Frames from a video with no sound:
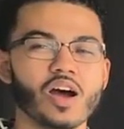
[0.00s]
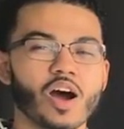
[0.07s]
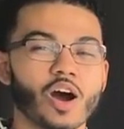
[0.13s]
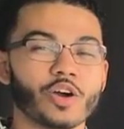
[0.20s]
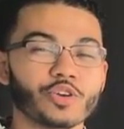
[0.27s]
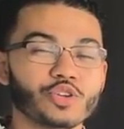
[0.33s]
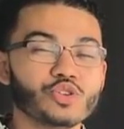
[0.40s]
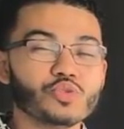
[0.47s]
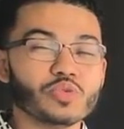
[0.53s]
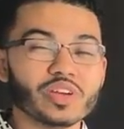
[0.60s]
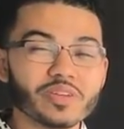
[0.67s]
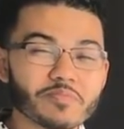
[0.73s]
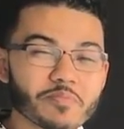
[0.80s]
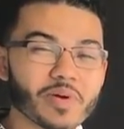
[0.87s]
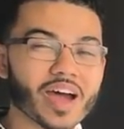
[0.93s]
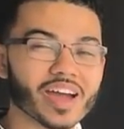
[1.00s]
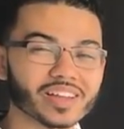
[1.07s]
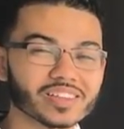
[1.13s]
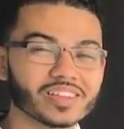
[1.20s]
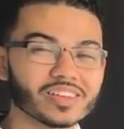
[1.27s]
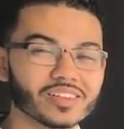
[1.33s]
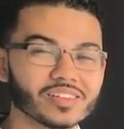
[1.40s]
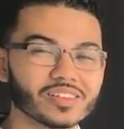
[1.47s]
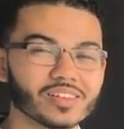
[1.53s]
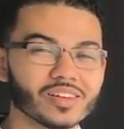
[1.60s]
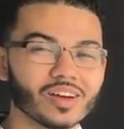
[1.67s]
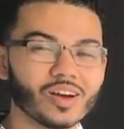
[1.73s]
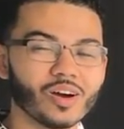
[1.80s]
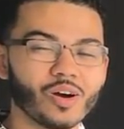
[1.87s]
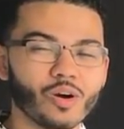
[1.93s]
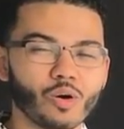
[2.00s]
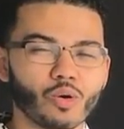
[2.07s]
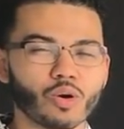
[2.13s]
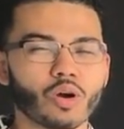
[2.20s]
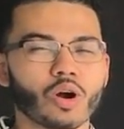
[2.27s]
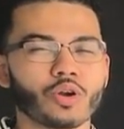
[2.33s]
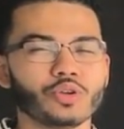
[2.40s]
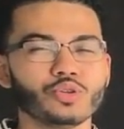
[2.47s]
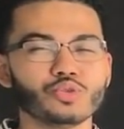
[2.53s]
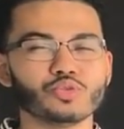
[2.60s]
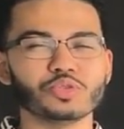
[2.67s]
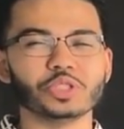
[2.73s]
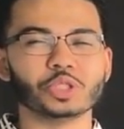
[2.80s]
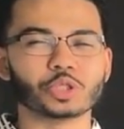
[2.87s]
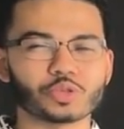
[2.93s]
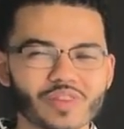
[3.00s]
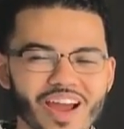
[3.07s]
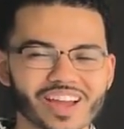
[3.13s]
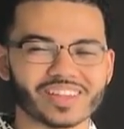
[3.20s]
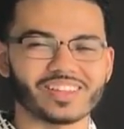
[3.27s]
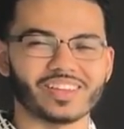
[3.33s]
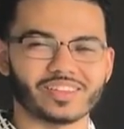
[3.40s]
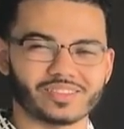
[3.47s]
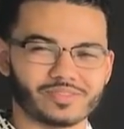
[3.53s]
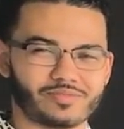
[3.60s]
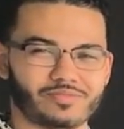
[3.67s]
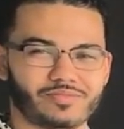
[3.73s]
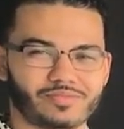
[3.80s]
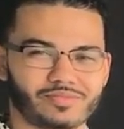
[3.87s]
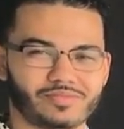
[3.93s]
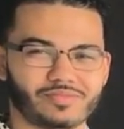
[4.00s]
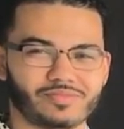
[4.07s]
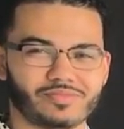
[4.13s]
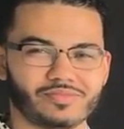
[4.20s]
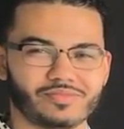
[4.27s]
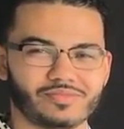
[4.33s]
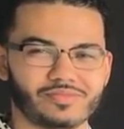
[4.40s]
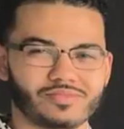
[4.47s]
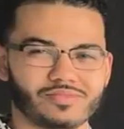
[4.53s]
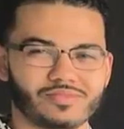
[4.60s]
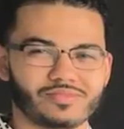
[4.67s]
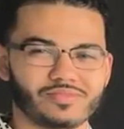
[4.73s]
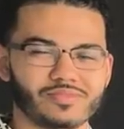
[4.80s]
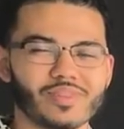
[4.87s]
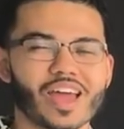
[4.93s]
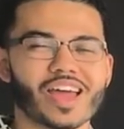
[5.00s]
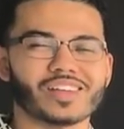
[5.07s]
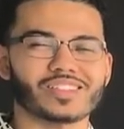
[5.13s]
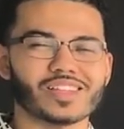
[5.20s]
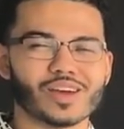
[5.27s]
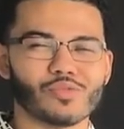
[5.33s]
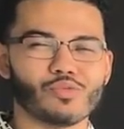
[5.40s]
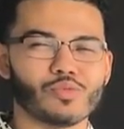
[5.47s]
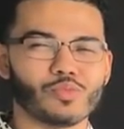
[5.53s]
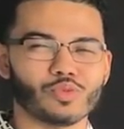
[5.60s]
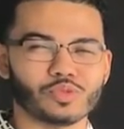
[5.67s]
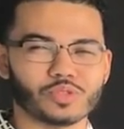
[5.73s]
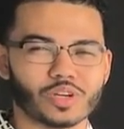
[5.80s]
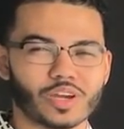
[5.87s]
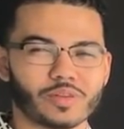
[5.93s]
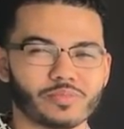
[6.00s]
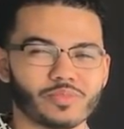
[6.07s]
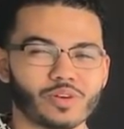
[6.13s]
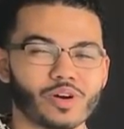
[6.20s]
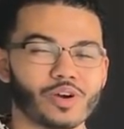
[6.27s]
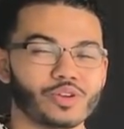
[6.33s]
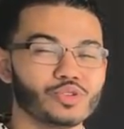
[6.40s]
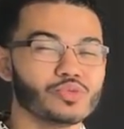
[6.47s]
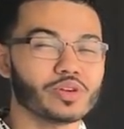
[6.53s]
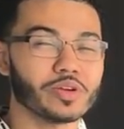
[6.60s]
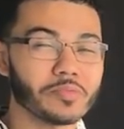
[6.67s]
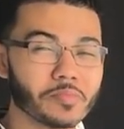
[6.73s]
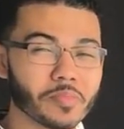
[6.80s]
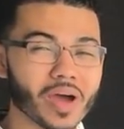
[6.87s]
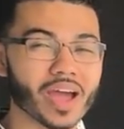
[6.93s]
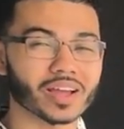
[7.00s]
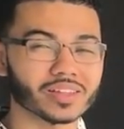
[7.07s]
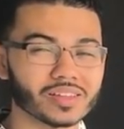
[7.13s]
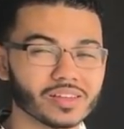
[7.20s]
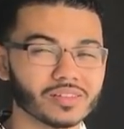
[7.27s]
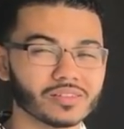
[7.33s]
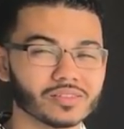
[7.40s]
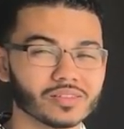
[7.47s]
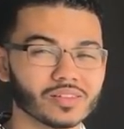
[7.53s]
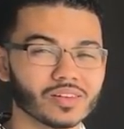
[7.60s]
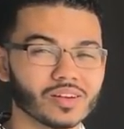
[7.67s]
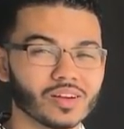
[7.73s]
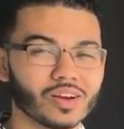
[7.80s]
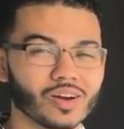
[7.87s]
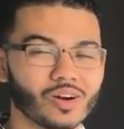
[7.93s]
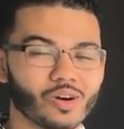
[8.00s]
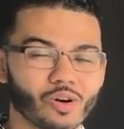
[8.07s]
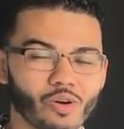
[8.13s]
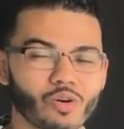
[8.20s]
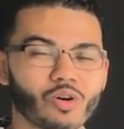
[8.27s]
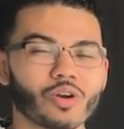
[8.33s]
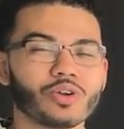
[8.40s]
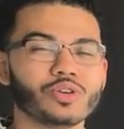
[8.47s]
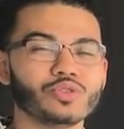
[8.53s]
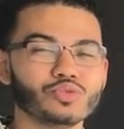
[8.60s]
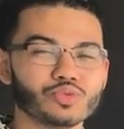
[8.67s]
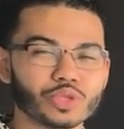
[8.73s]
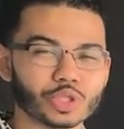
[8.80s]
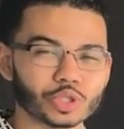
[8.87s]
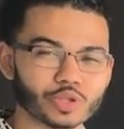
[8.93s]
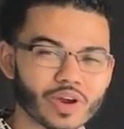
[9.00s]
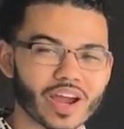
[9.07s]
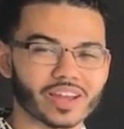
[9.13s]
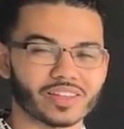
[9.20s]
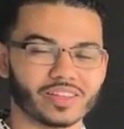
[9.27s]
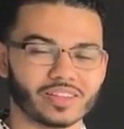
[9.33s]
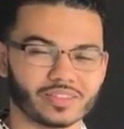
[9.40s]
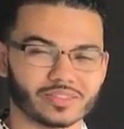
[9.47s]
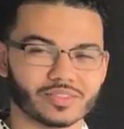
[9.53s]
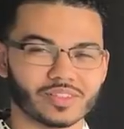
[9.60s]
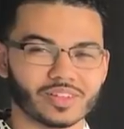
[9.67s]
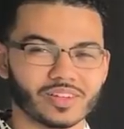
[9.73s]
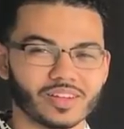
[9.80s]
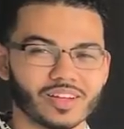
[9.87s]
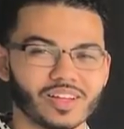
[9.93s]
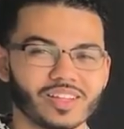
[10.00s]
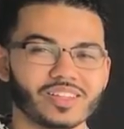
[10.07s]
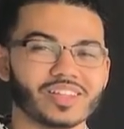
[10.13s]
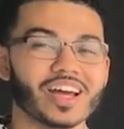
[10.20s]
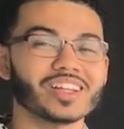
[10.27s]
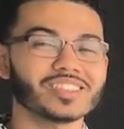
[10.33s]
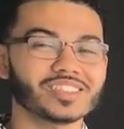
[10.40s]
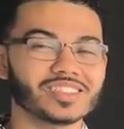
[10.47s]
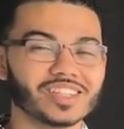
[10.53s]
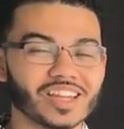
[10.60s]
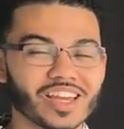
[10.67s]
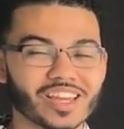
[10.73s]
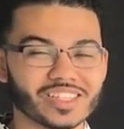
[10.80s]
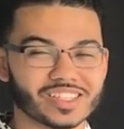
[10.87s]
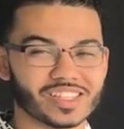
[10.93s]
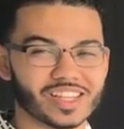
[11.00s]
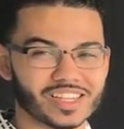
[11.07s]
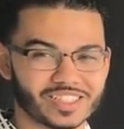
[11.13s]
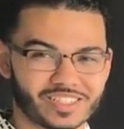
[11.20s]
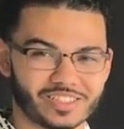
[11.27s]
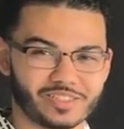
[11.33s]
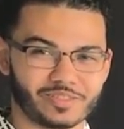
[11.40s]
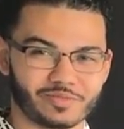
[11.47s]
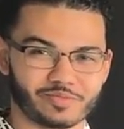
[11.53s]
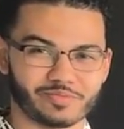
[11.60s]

Are you impacting or are you retracting? I'm gonna ask that one more time. Are you impacting or are you retracting? That's today's lesson.